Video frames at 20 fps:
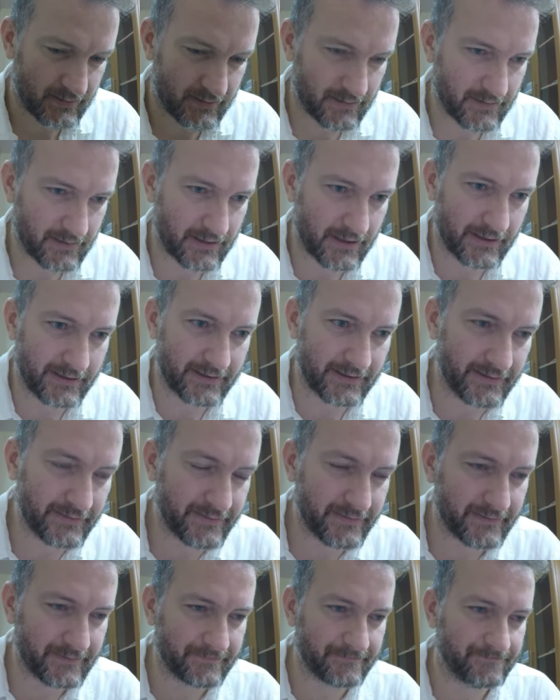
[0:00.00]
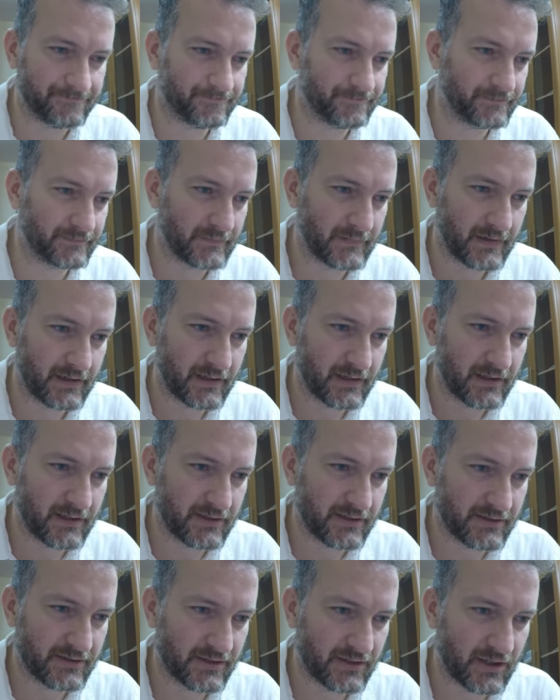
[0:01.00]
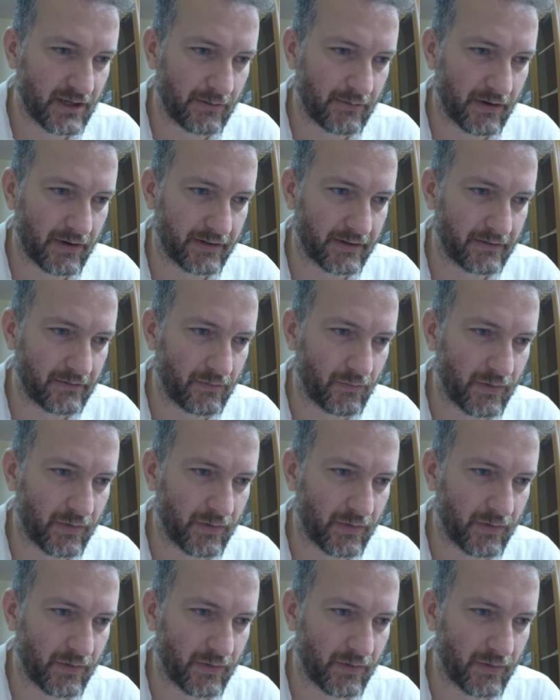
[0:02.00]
kind of. So come on, why